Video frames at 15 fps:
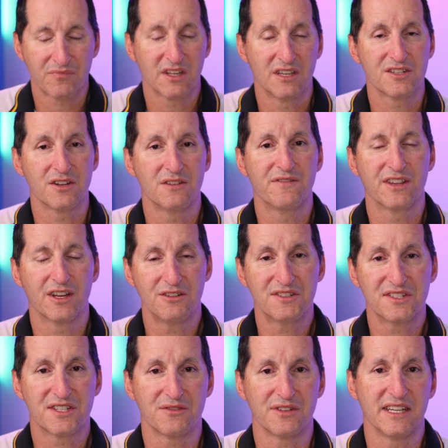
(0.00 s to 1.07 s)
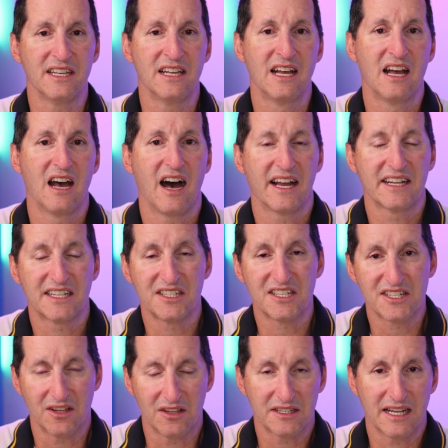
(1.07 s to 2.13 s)
So for those three, I
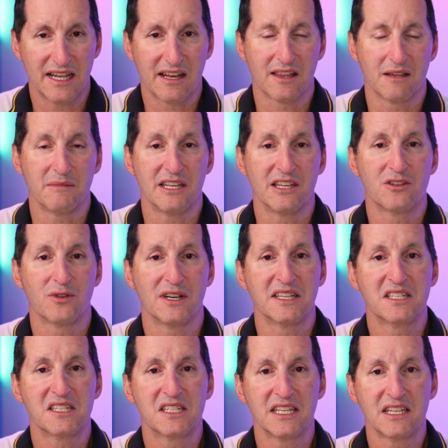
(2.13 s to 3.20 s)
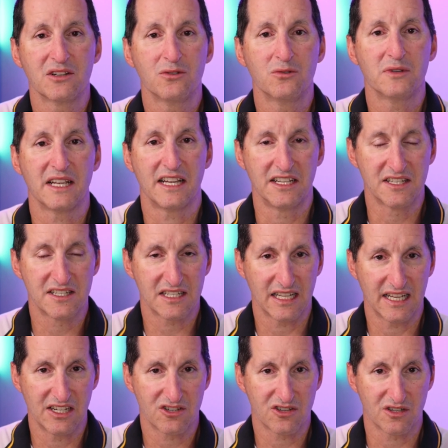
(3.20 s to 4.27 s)
consolidated them into a single
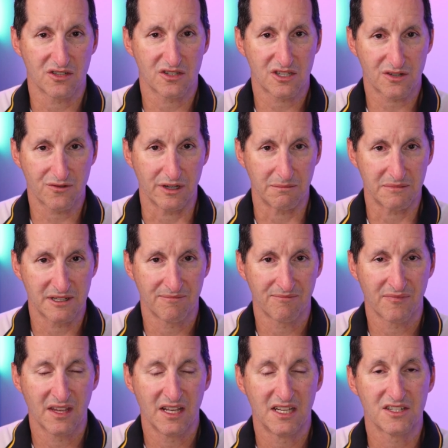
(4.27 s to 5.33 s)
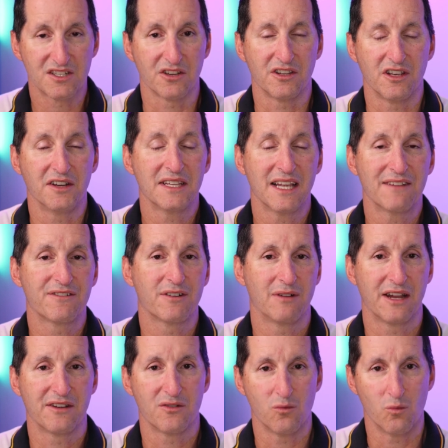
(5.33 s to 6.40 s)
installation script. So you only have to
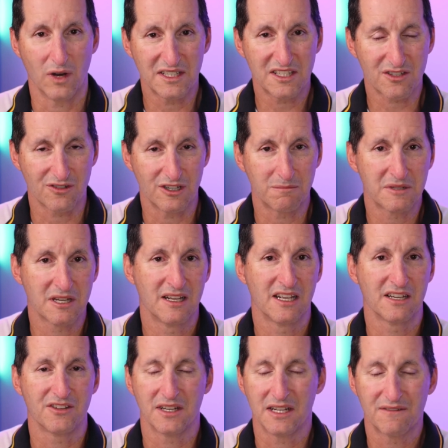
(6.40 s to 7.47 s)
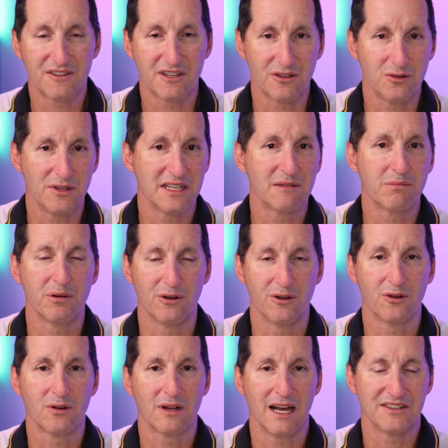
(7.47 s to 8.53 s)
run one script don't have to do any
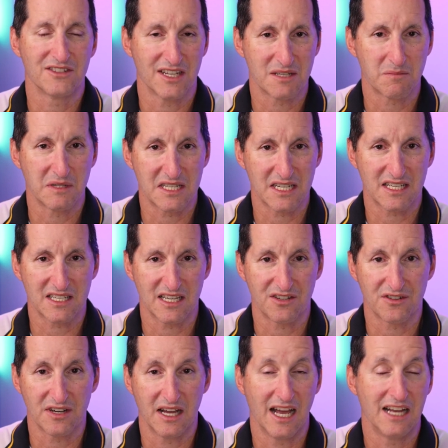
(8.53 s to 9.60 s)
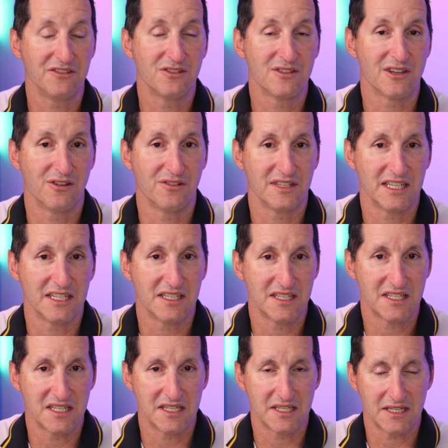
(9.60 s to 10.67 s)
Perl adjustments, etc., and you don't need
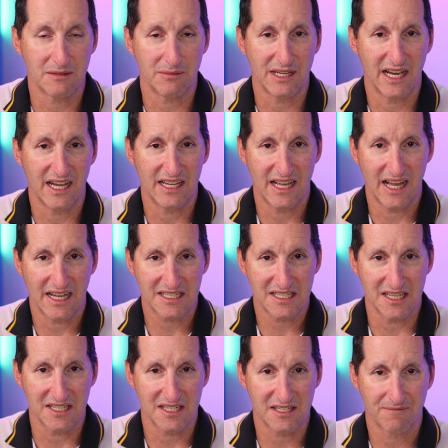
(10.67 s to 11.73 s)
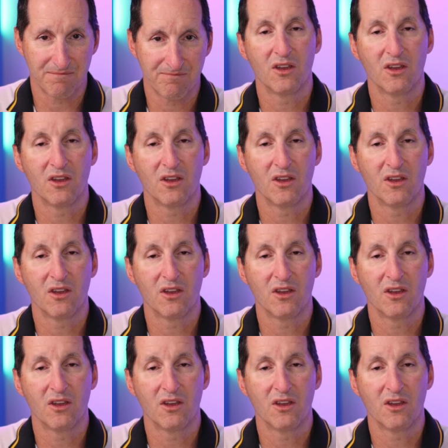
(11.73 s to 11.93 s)
sysdba access.